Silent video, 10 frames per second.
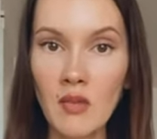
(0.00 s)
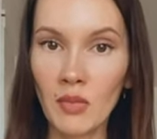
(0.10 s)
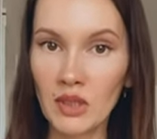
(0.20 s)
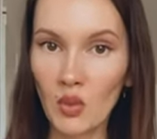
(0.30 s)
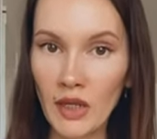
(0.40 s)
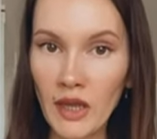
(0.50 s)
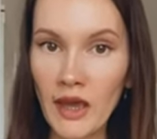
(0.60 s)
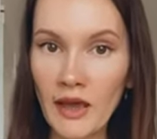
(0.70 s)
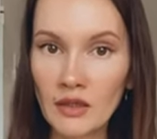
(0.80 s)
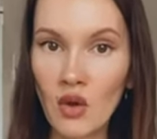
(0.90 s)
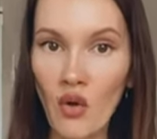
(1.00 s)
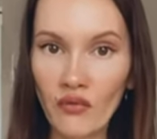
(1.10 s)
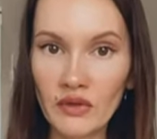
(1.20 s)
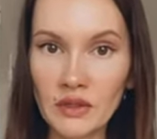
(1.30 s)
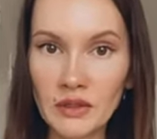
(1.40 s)
But when I had
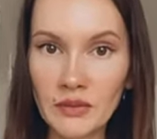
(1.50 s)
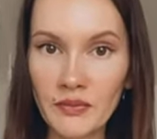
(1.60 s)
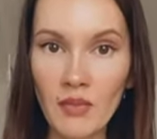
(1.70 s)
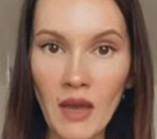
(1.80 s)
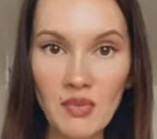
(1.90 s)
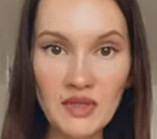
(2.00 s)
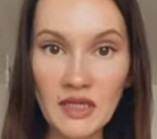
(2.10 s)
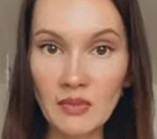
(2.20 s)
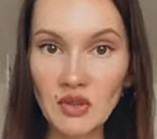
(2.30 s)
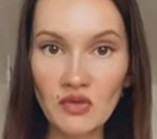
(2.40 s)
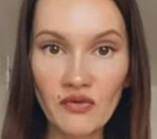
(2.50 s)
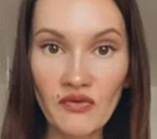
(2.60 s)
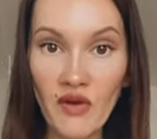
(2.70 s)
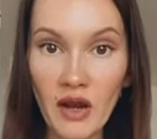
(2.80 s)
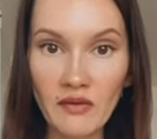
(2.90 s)
COVID, my perception of
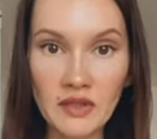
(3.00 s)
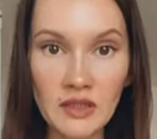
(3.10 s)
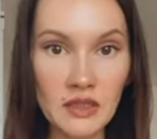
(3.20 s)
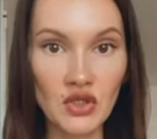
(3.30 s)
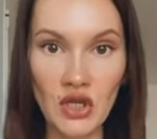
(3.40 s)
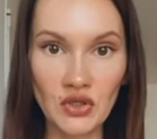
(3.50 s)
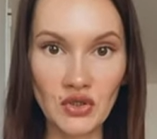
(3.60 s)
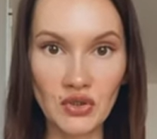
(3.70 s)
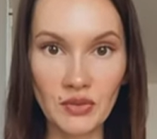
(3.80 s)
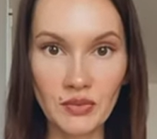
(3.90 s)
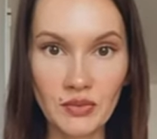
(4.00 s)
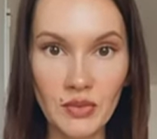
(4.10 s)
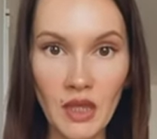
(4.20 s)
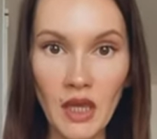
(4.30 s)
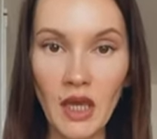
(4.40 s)
fragrances changed
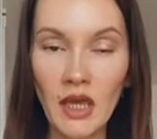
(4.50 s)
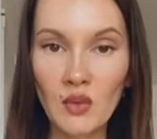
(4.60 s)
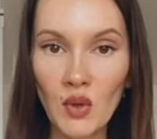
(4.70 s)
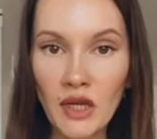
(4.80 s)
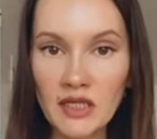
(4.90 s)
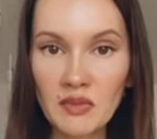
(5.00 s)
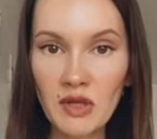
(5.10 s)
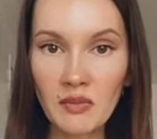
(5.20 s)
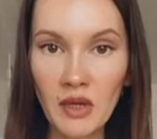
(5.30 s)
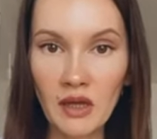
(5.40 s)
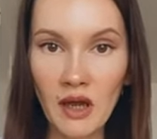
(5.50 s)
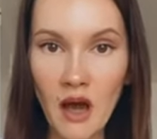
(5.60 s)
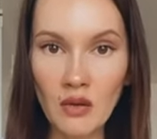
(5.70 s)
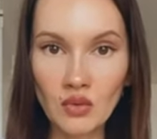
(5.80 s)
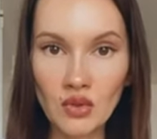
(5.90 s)
and when I smelled
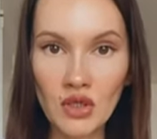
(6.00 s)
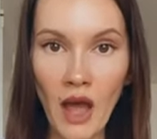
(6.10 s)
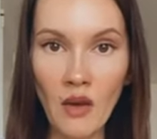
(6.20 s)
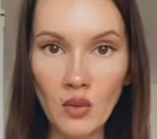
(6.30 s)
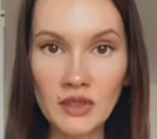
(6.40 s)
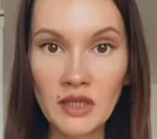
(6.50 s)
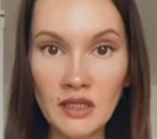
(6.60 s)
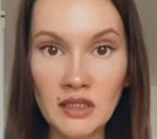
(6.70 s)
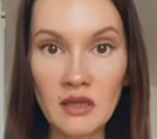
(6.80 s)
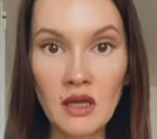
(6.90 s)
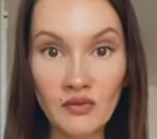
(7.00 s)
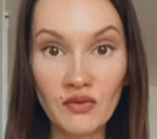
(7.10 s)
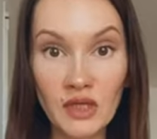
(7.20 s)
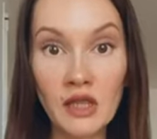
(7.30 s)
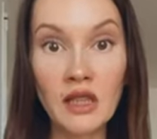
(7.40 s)
Baccarat Rouge, I was getting
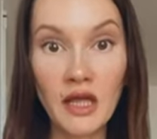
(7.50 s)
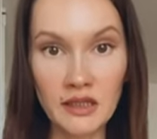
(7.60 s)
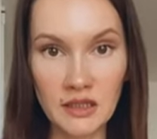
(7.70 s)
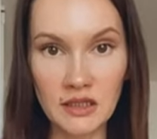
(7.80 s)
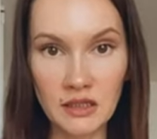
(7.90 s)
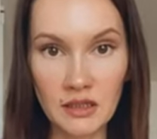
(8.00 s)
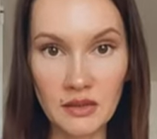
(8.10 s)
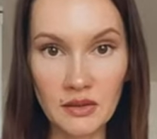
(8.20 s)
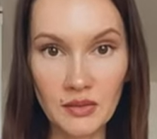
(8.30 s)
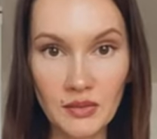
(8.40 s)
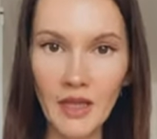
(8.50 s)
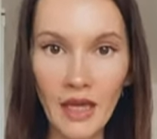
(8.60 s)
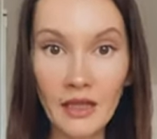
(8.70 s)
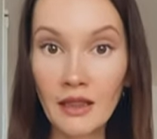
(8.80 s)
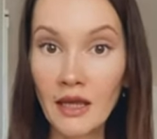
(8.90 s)
real latex in it.
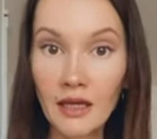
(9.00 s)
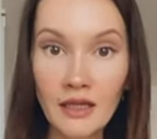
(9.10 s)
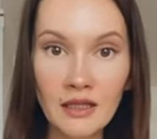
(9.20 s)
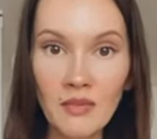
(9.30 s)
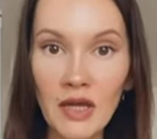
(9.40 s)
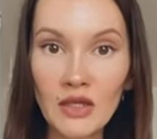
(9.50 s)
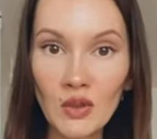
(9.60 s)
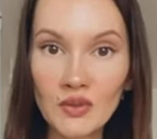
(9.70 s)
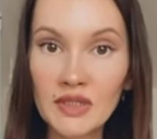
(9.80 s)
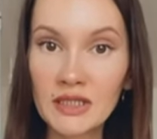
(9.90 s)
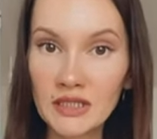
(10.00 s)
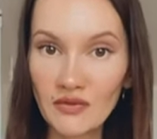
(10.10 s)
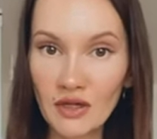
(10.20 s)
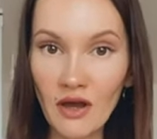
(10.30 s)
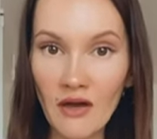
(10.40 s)
And luckily, my nose did
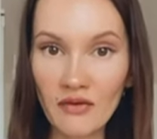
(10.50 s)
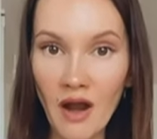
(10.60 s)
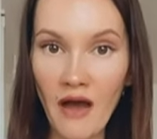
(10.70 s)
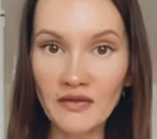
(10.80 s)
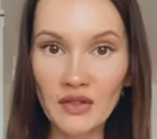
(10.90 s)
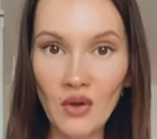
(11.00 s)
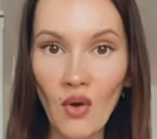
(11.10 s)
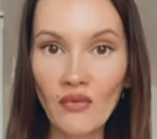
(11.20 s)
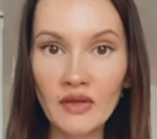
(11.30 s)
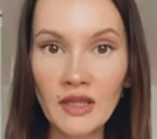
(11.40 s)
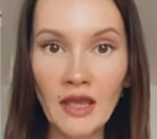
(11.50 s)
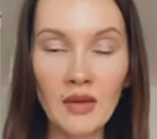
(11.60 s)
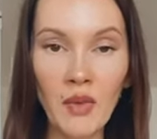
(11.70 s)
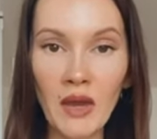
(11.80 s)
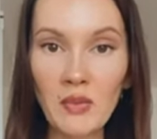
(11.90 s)
recover after COVID, and my